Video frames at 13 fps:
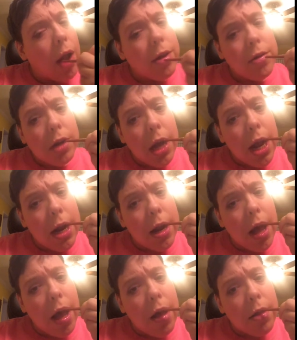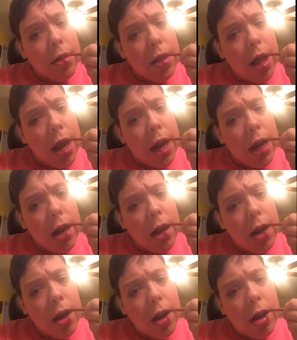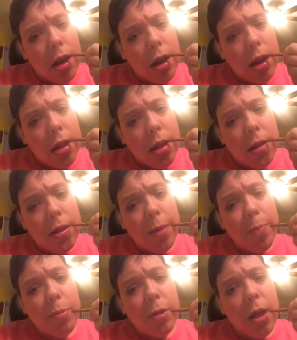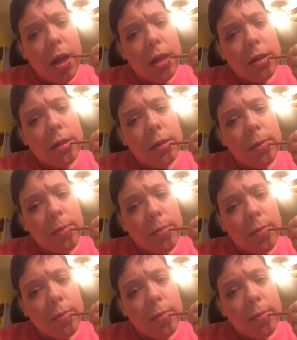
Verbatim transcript: to kind of outline the lip gloss.